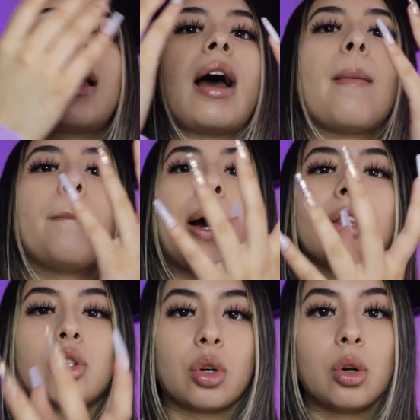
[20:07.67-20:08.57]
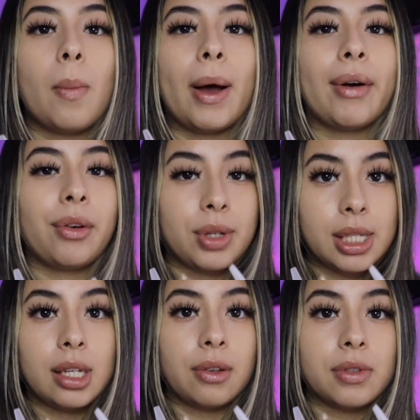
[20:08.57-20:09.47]
that by the total amount I
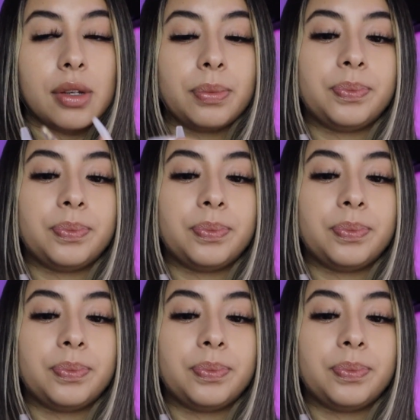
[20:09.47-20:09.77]
received.